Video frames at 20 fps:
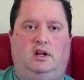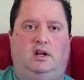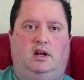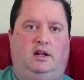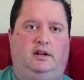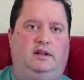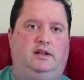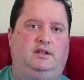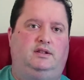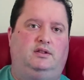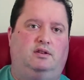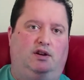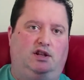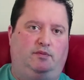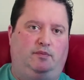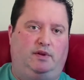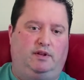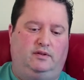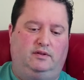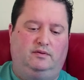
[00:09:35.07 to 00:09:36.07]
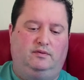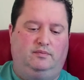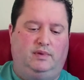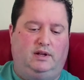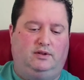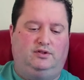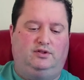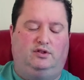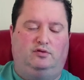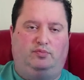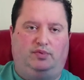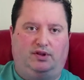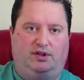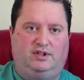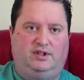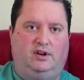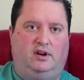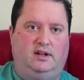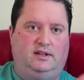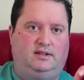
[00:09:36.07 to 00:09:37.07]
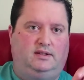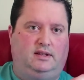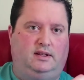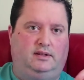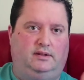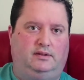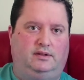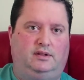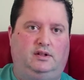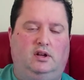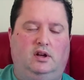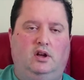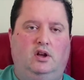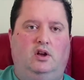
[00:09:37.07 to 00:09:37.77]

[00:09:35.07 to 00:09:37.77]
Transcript: And it's nice being able to do precise things